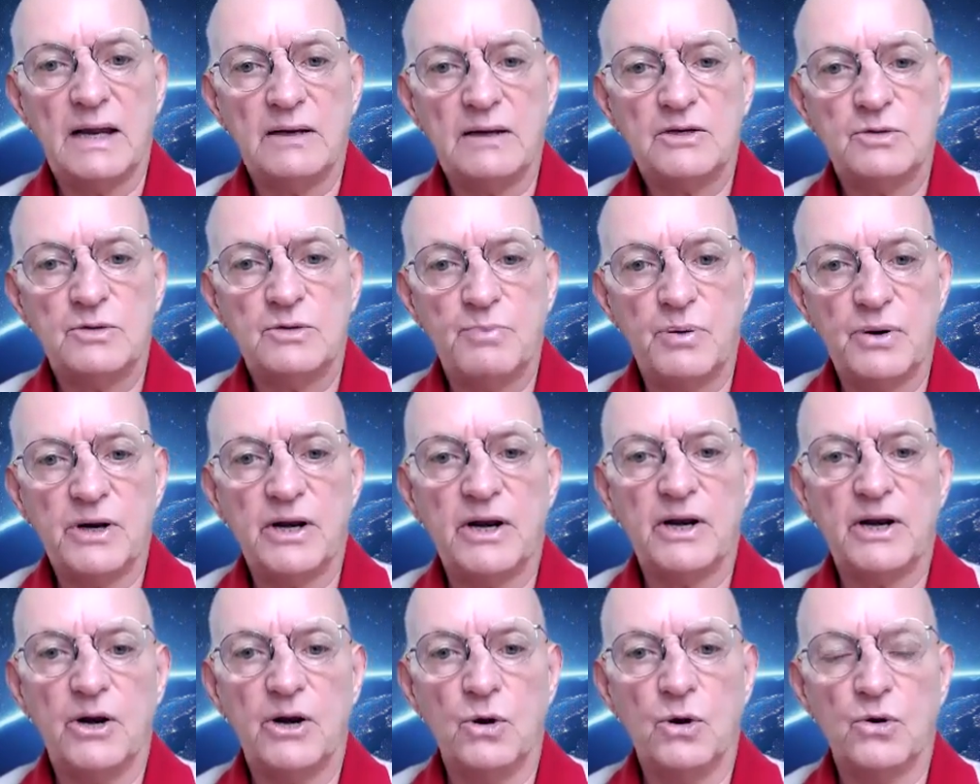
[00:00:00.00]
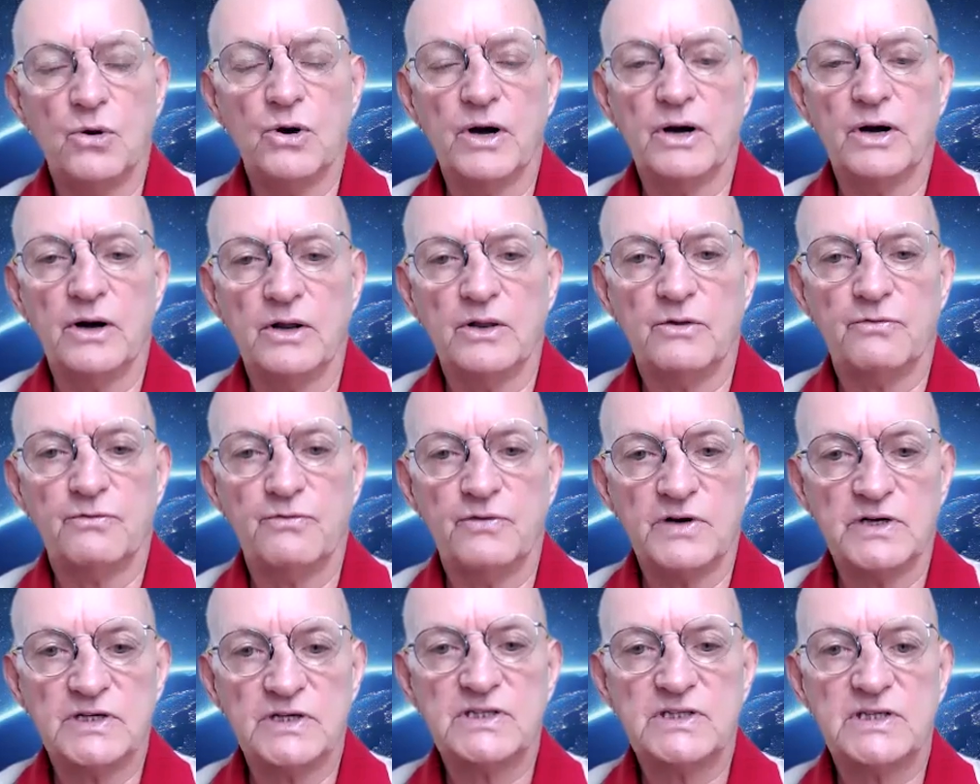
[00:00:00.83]
to put it in order, the
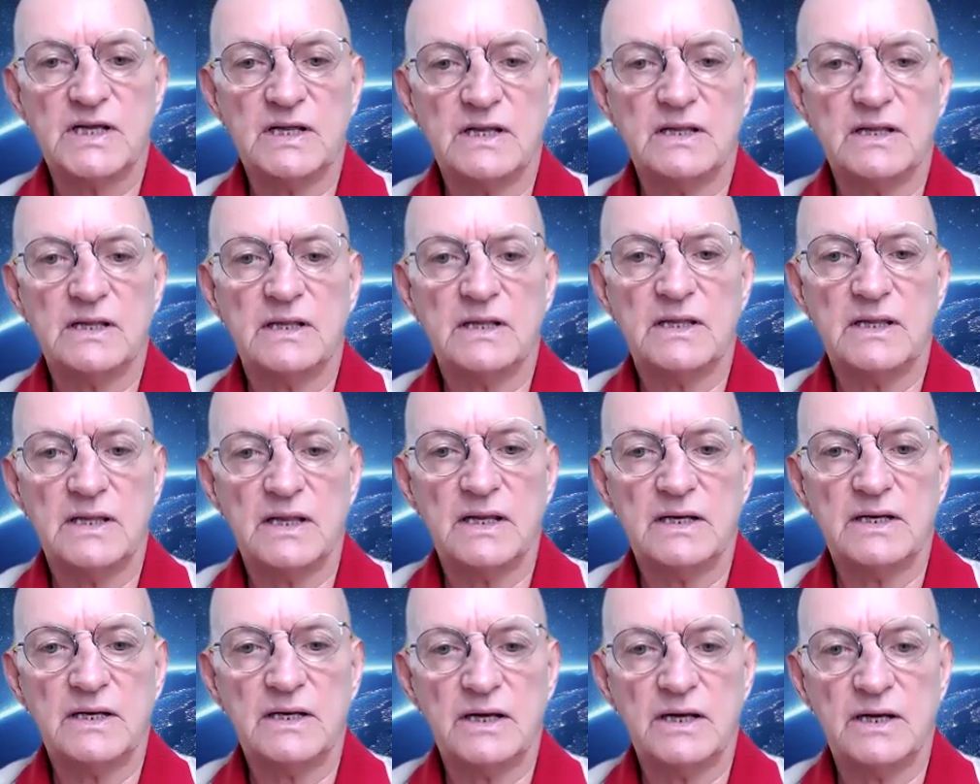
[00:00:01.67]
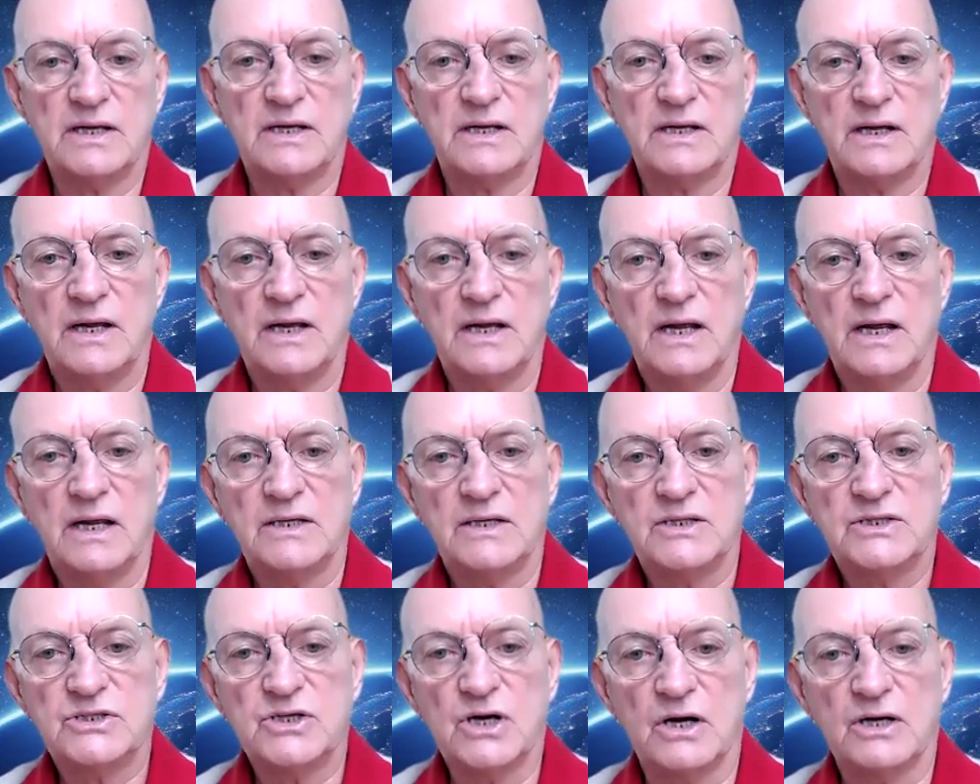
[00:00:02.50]
first thing that
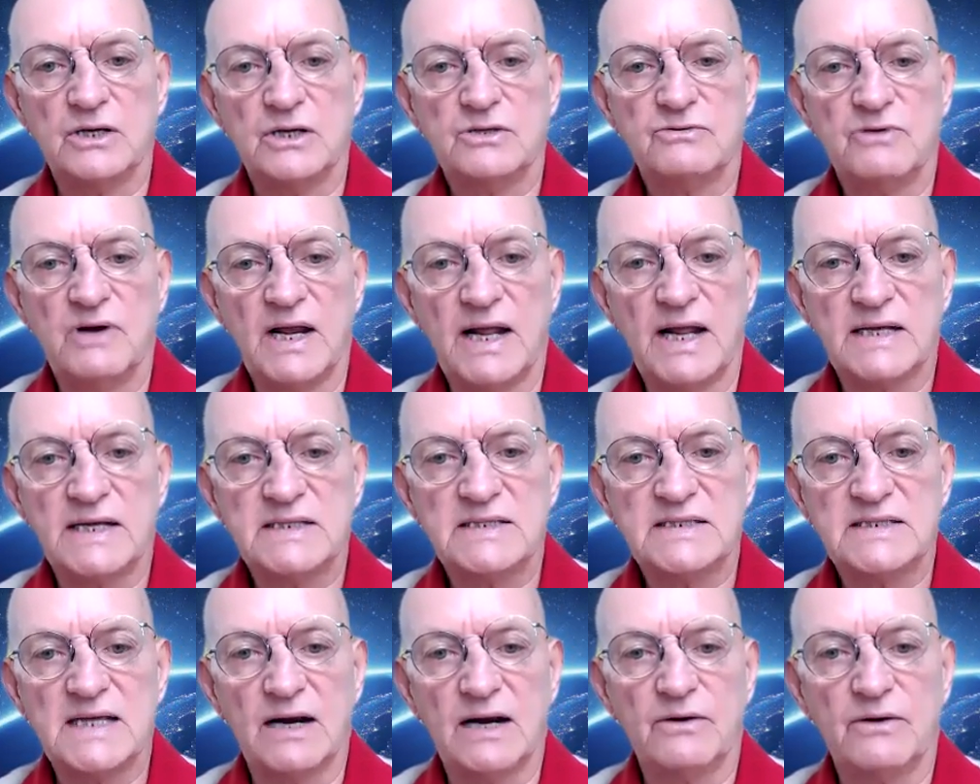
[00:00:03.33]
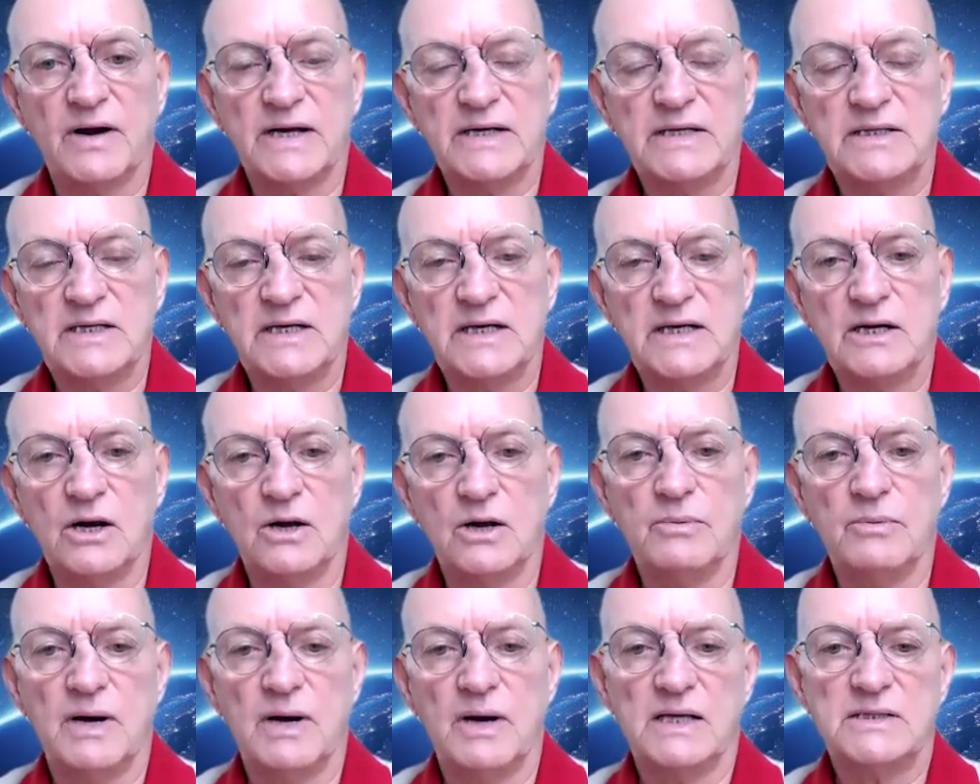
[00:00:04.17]
started to really accelerate
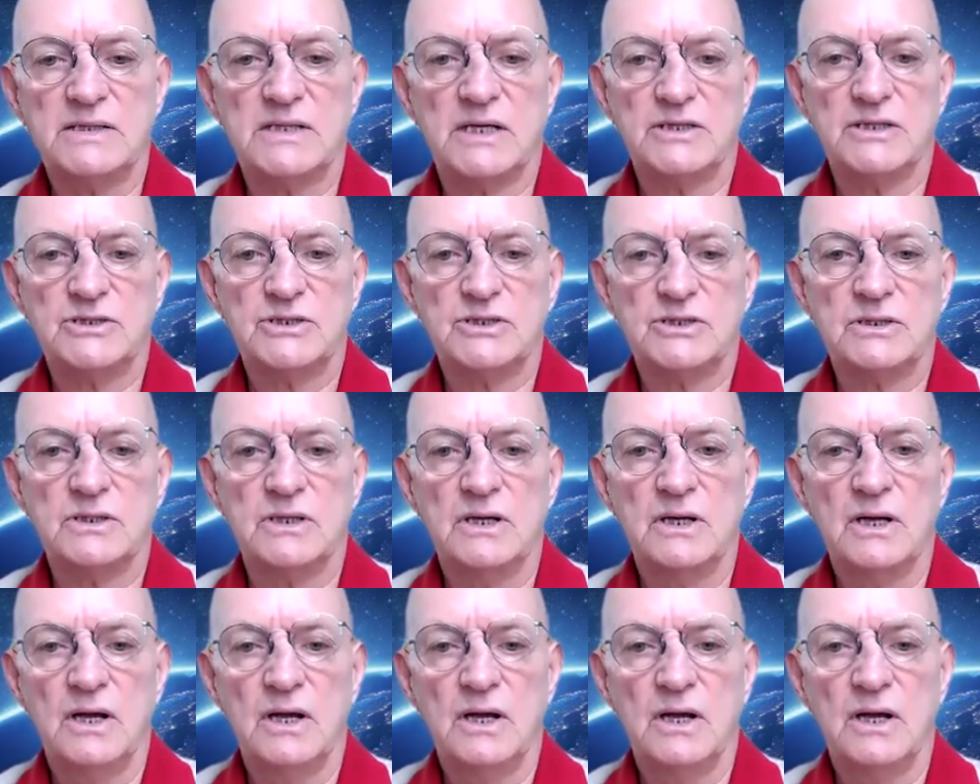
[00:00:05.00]
deglobalization